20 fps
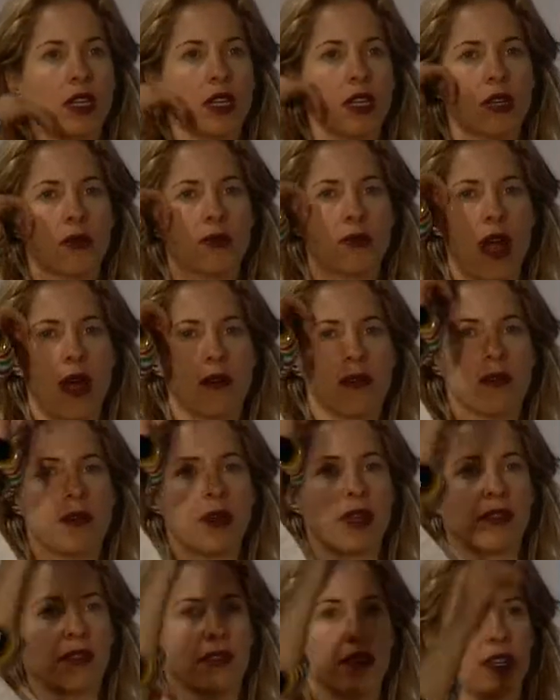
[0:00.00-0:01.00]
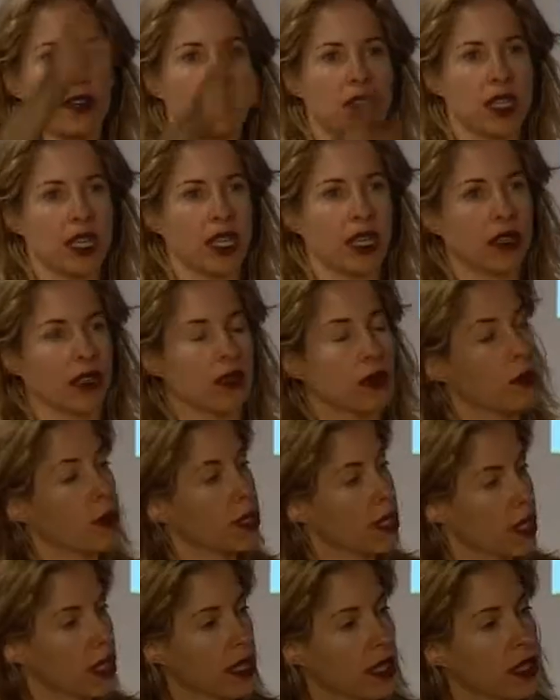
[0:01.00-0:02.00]
it'll probably be on V O D in the,
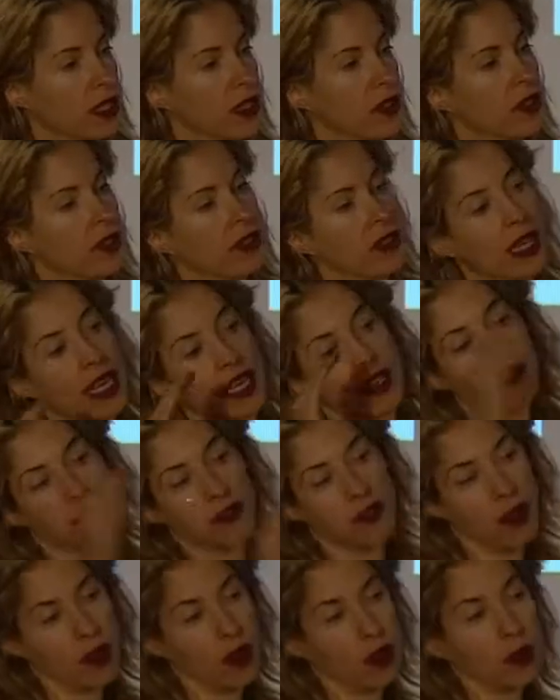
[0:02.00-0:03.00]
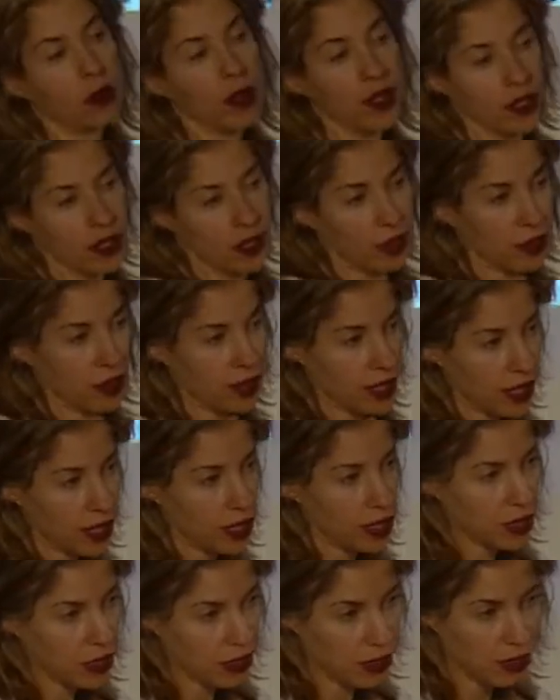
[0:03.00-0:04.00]
win in the late fall,
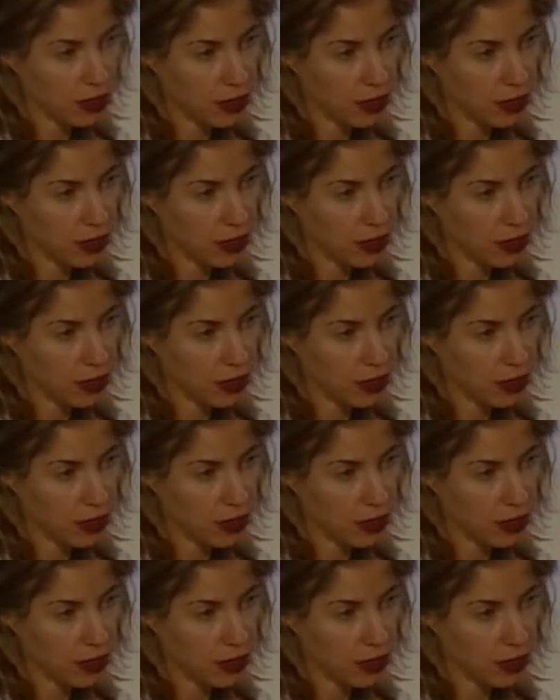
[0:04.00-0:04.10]
winter-ish.